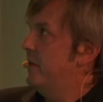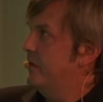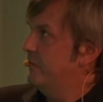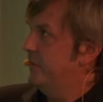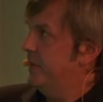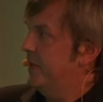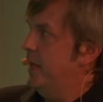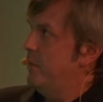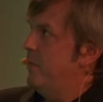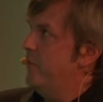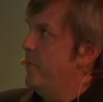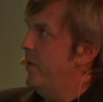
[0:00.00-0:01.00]
of the Club
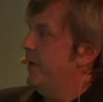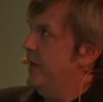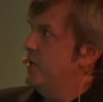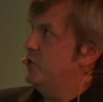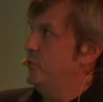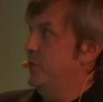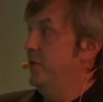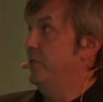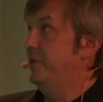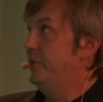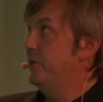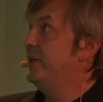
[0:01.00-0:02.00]
of Marrakesh. We're
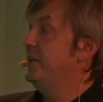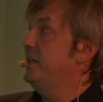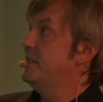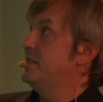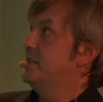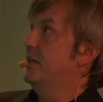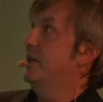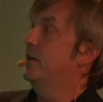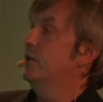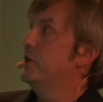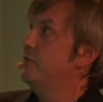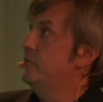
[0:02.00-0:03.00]
doing these
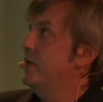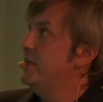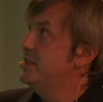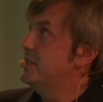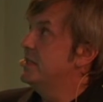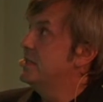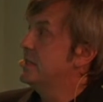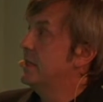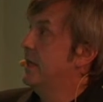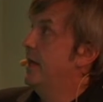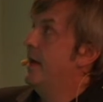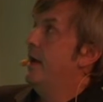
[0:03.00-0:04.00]
conferences.
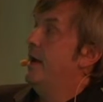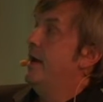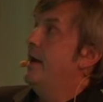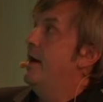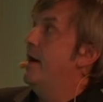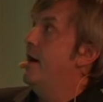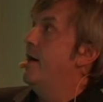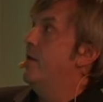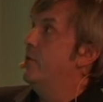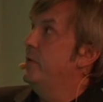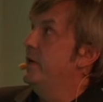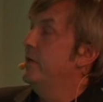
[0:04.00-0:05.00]

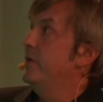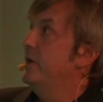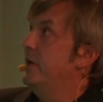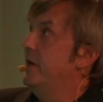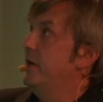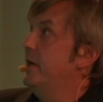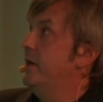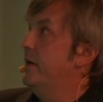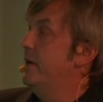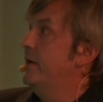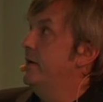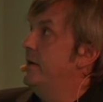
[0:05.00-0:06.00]
We're
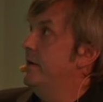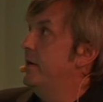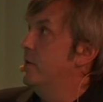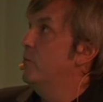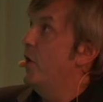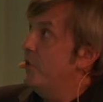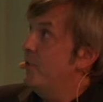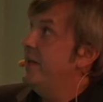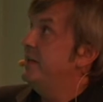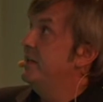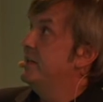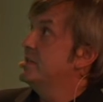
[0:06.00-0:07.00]

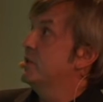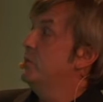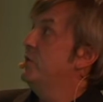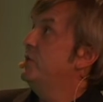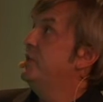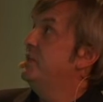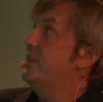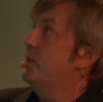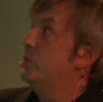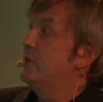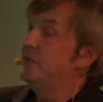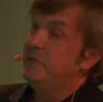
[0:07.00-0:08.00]
moderating this community.
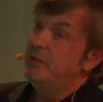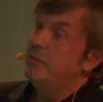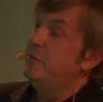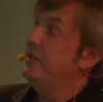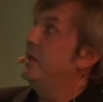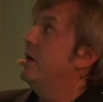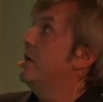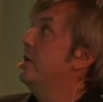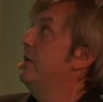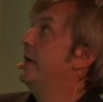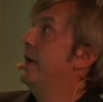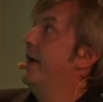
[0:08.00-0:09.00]
We're doing
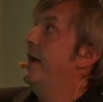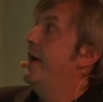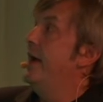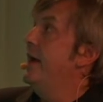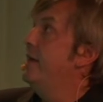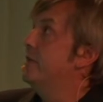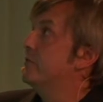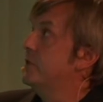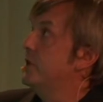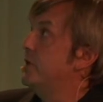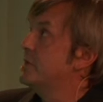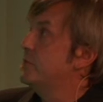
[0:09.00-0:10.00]
PR. And of
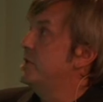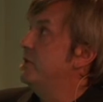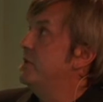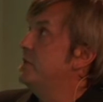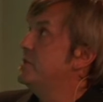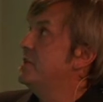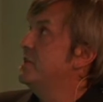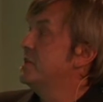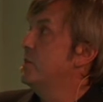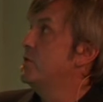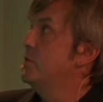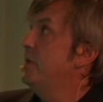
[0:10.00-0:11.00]
course, we're using
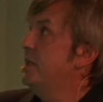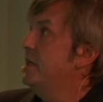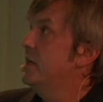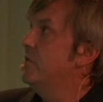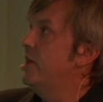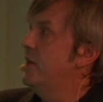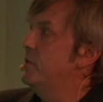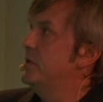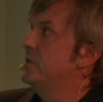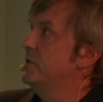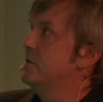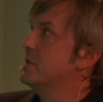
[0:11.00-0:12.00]
social media and viral
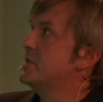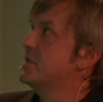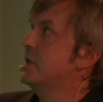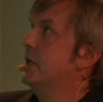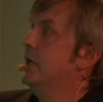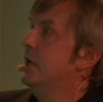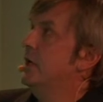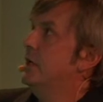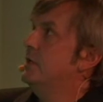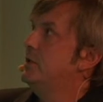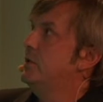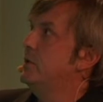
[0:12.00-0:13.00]
tools
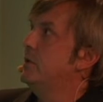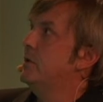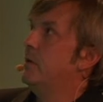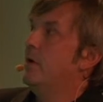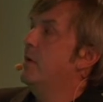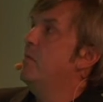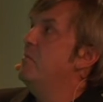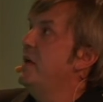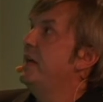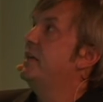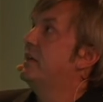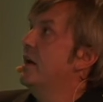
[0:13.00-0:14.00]
to
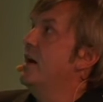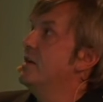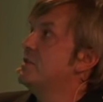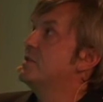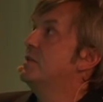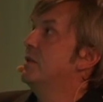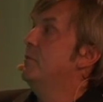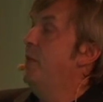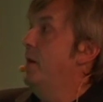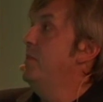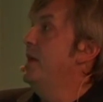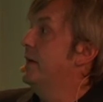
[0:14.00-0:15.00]
make us
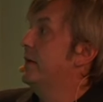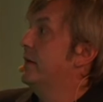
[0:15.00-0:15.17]
public.